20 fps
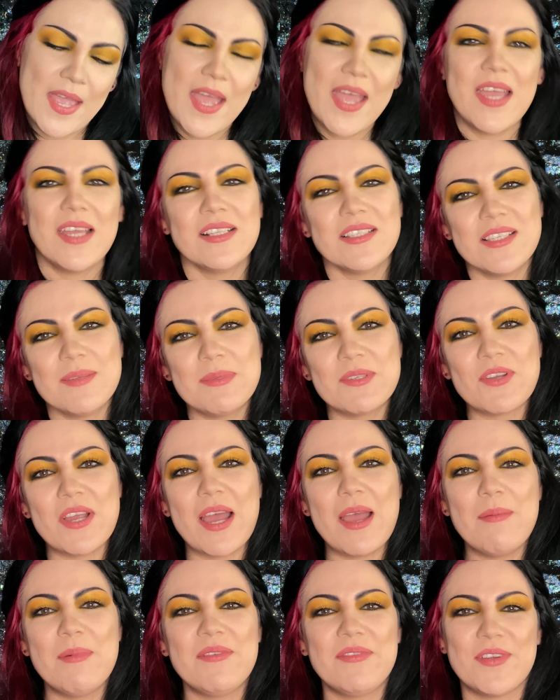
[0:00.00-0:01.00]
And
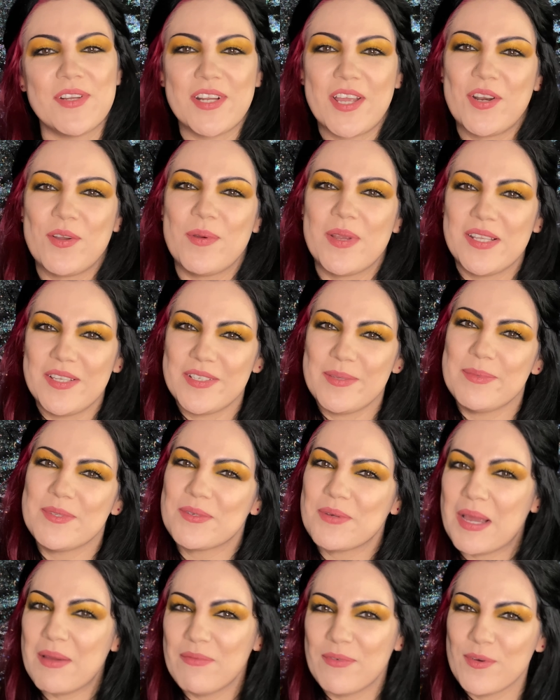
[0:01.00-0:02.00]
subscribe if you're not already
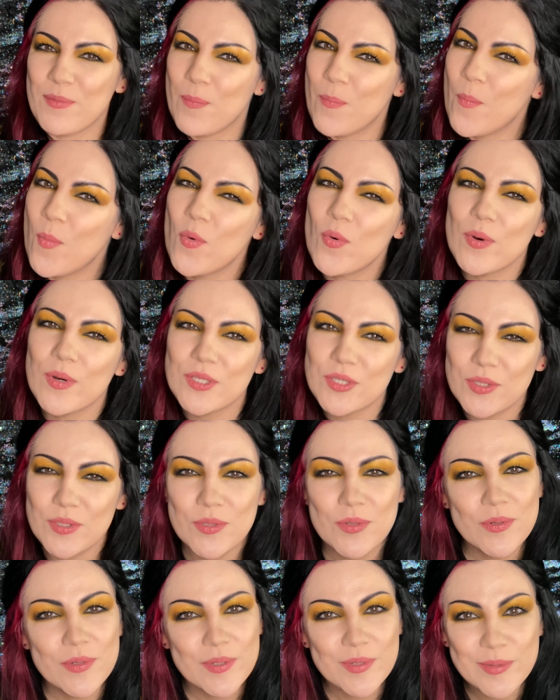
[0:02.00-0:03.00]
subscribed for more
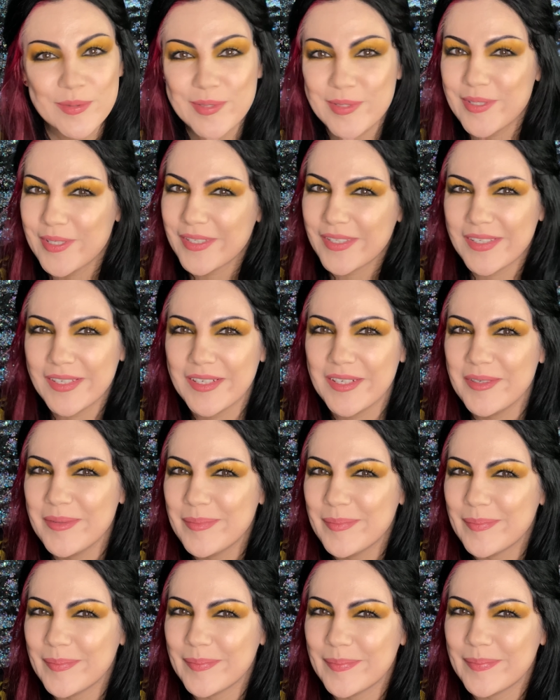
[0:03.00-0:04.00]
tutorials to come.